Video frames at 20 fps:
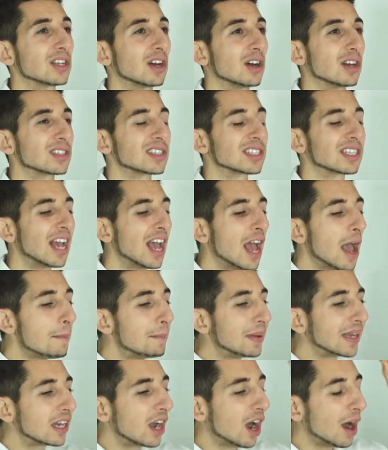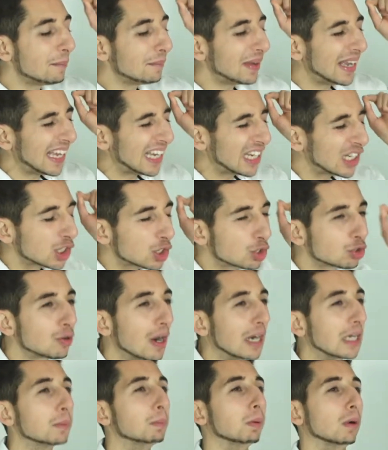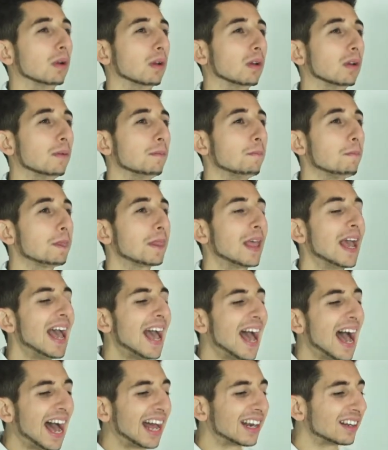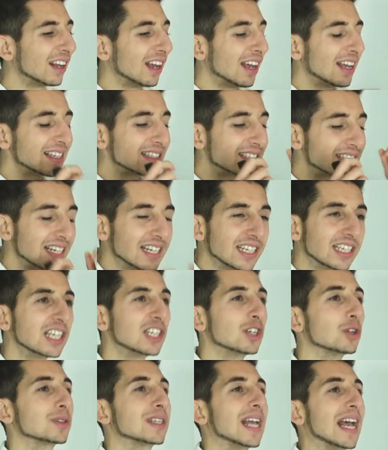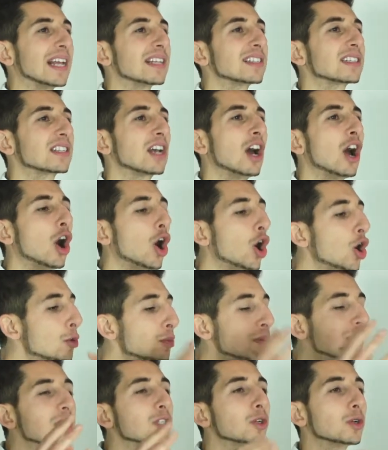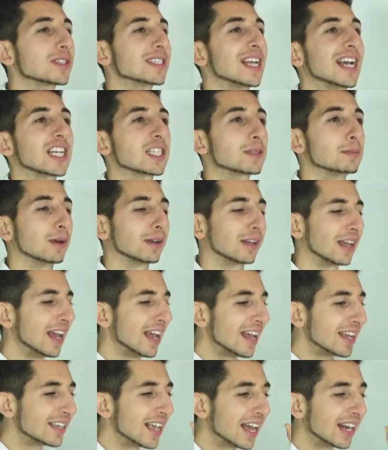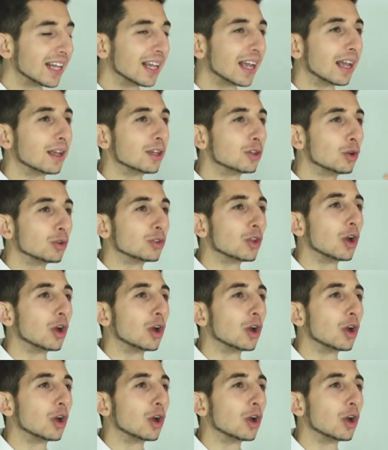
task. Become incredible at sitting at your desk, opening your textbook, getting your